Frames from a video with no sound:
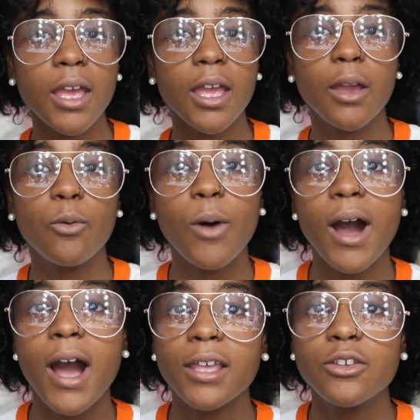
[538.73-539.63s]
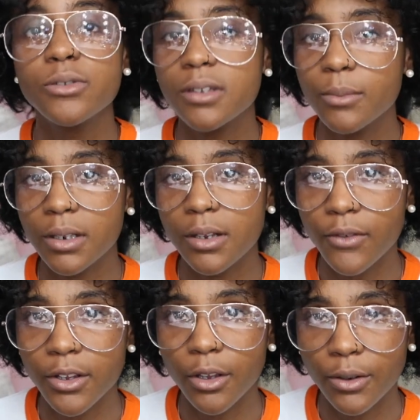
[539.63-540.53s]
and why I use them in
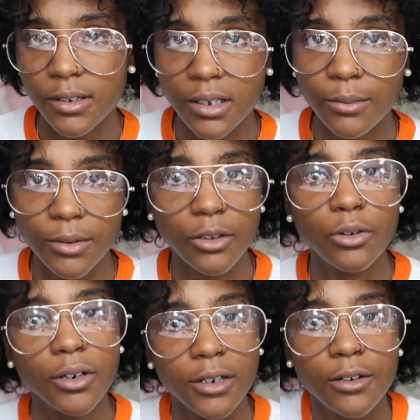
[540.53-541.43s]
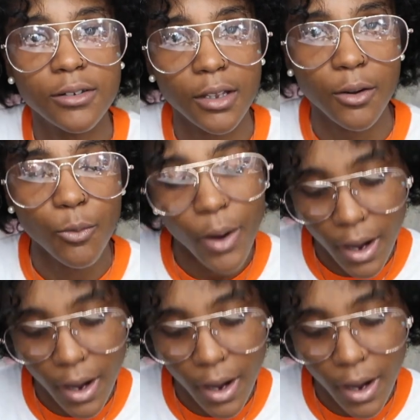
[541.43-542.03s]
different yoni steams and you'll understand